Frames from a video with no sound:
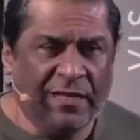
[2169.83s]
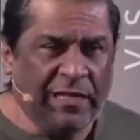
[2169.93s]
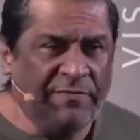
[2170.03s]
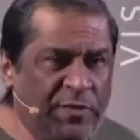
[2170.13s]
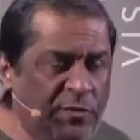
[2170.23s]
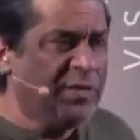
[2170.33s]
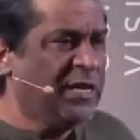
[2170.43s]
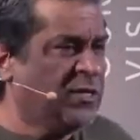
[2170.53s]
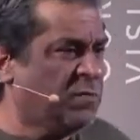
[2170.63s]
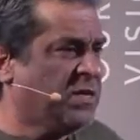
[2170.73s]
If you
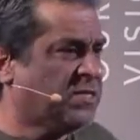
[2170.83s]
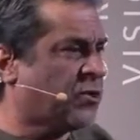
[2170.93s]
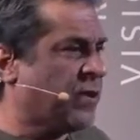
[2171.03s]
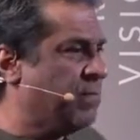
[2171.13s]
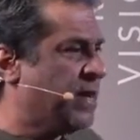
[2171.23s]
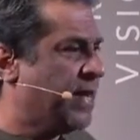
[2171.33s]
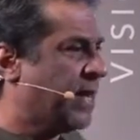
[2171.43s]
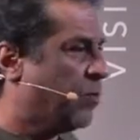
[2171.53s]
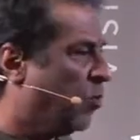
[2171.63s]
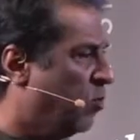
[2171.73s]
need to be screamed
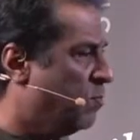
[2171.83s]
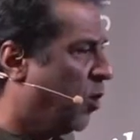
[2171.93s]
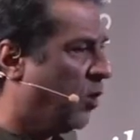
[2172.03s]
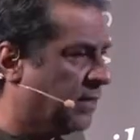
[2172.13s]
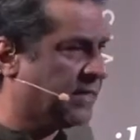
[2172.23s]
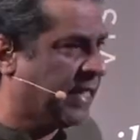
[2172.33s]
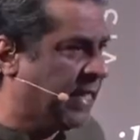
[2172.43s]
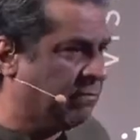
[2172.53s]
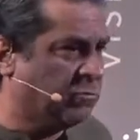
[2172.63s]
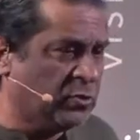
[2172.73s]
at home all the
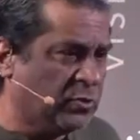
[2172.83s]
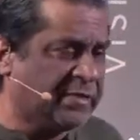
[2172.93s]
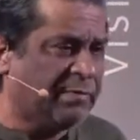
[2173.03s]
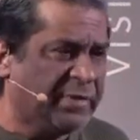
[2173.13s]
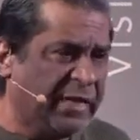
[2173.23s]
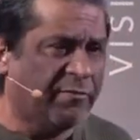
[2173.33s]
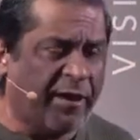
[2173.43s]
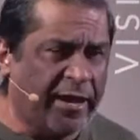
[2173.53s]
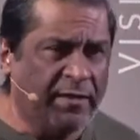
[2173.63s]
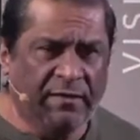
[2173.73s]
time to do something
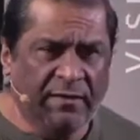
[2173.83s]
right,